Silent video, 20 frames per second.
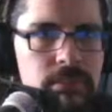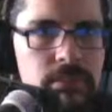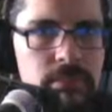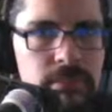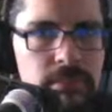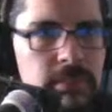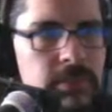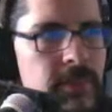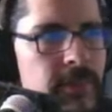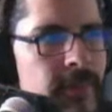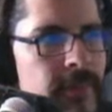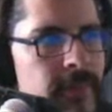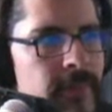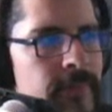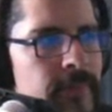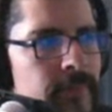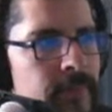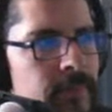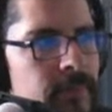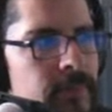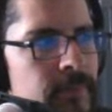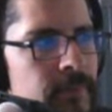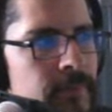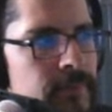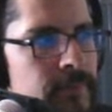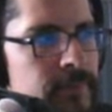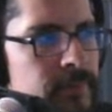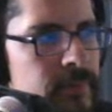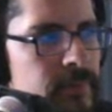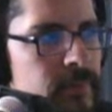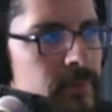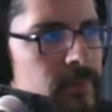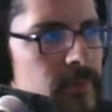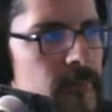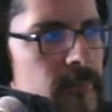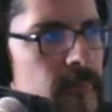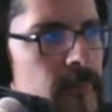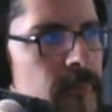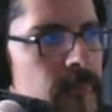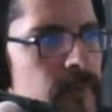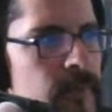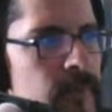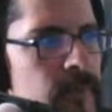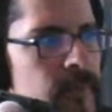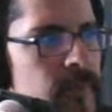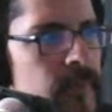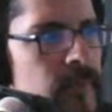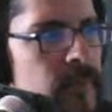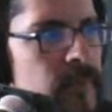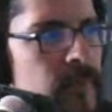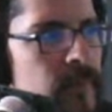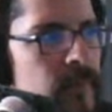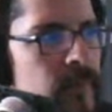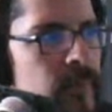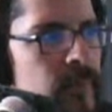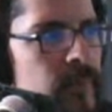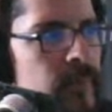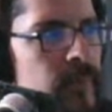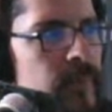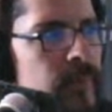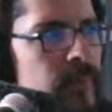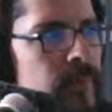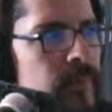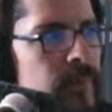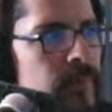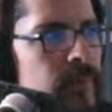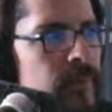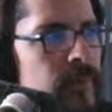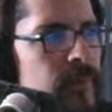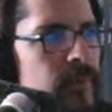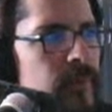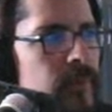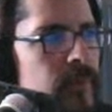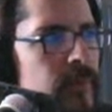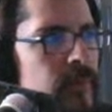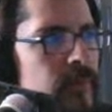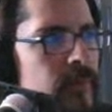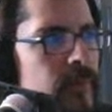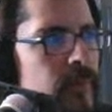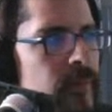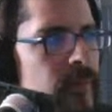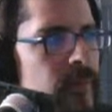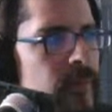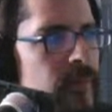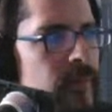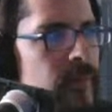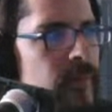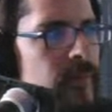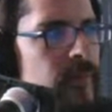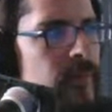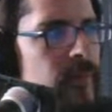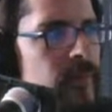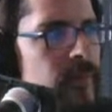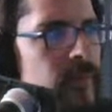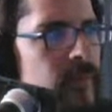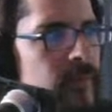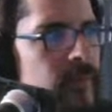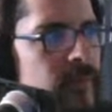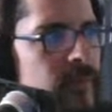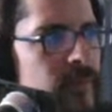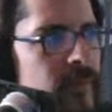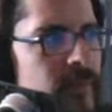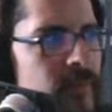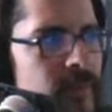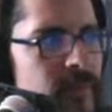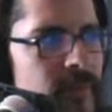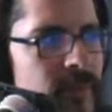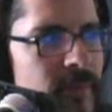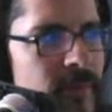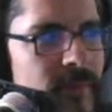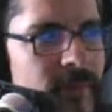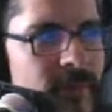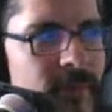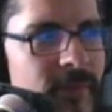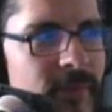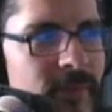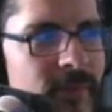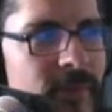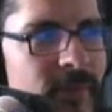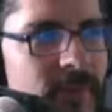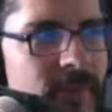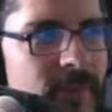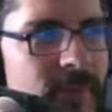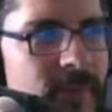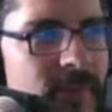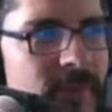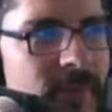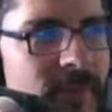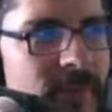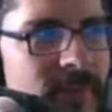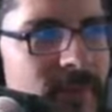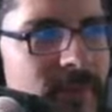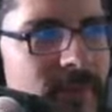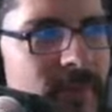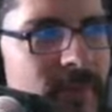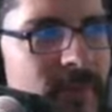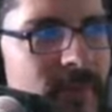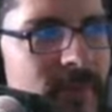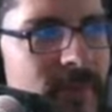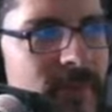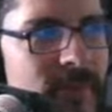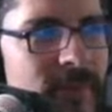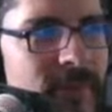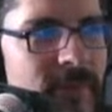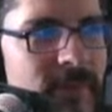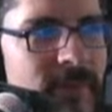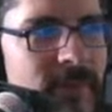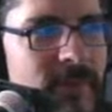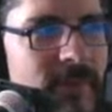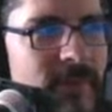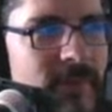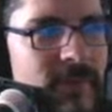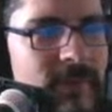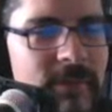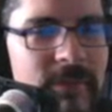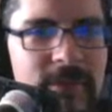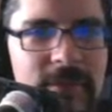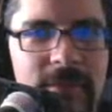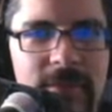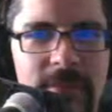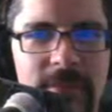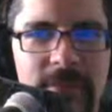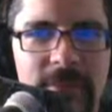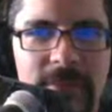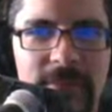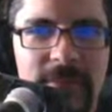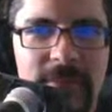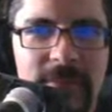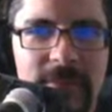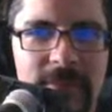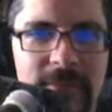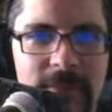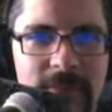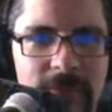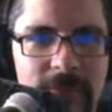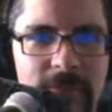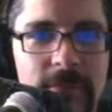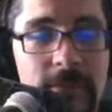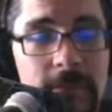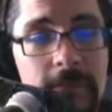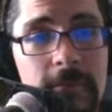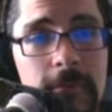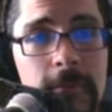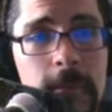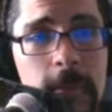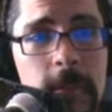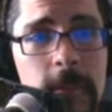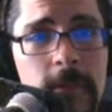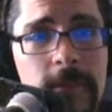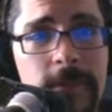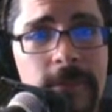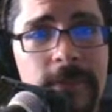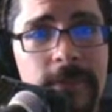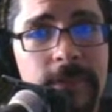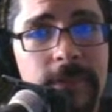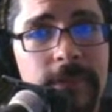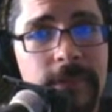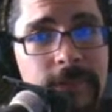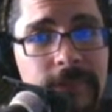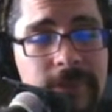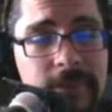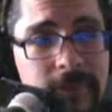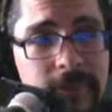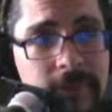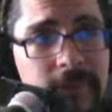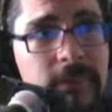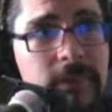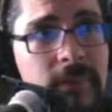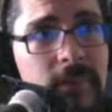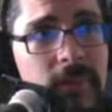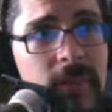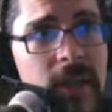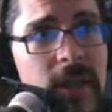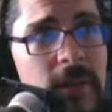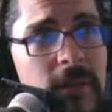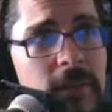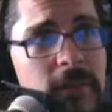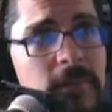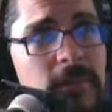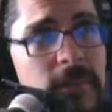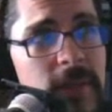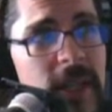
gender. She's flipped that on its head and gave him back when he was weaned. I mean, the boy was a boy, verse 24.